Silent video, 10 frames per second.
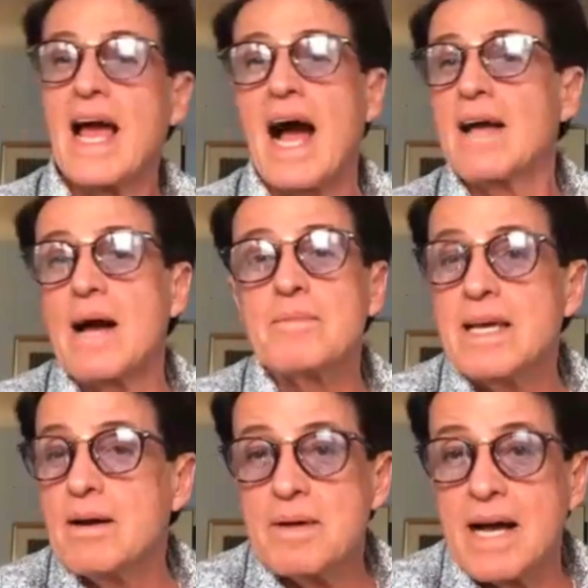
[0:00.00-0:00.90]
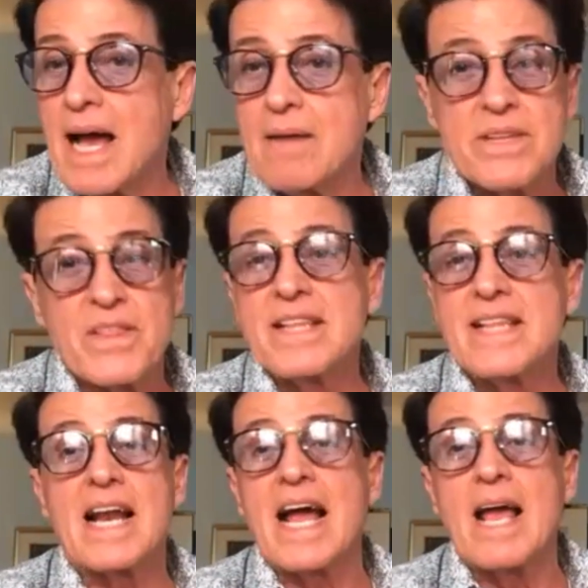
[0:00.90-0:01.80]
I mean everything
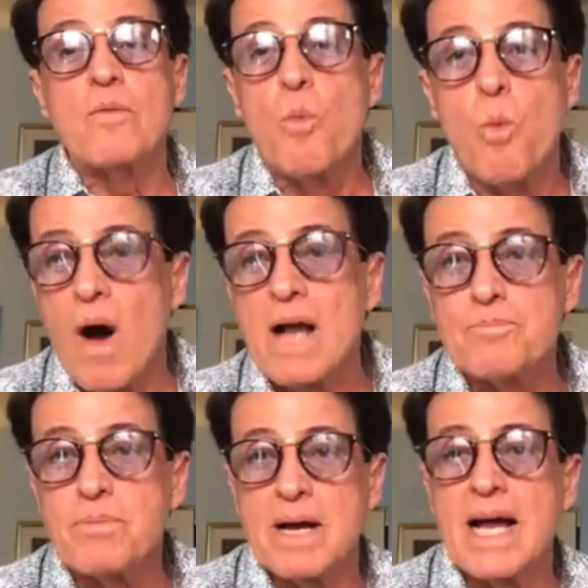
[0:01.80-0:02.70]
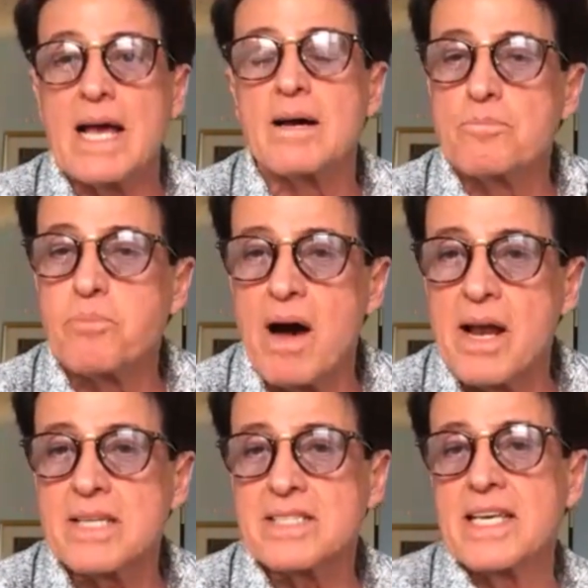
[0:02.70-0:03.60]
that in one
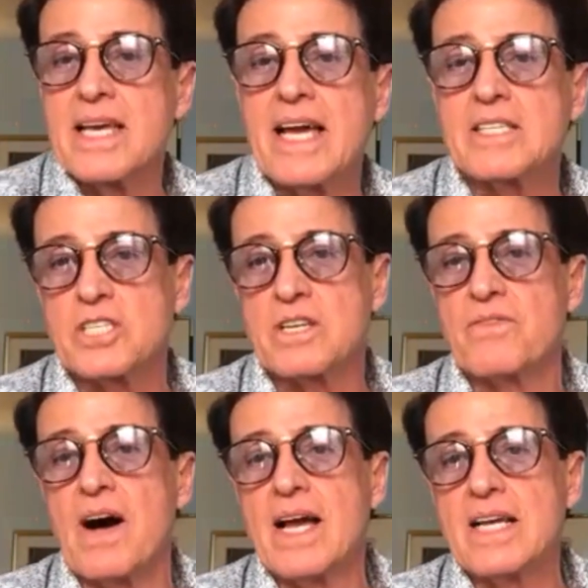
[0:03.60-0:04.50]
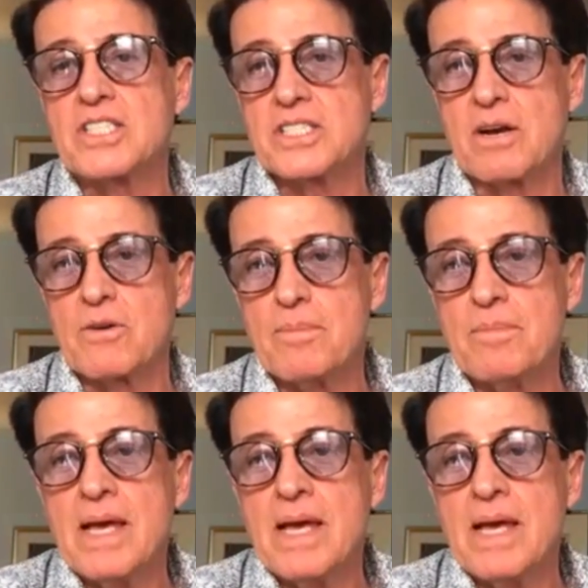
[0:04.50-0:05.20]
product, the age-defying serum.